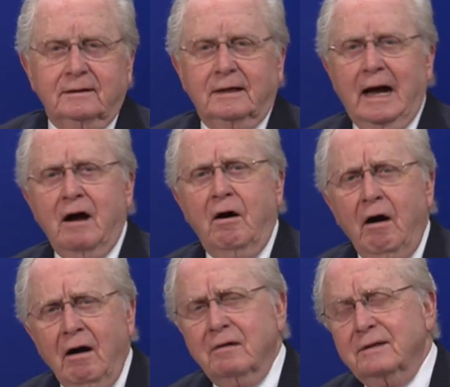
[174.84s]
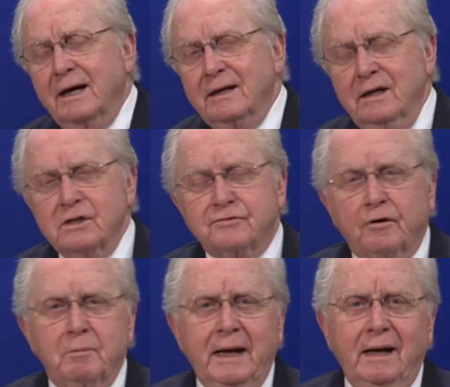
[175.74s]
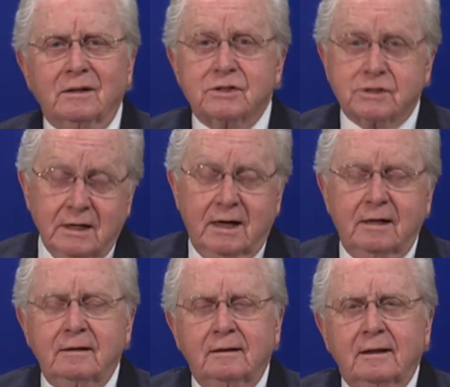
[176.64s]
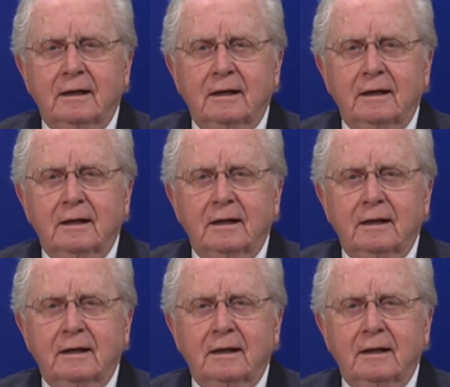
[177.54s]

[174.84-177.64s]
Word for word: How hard that is for man to see.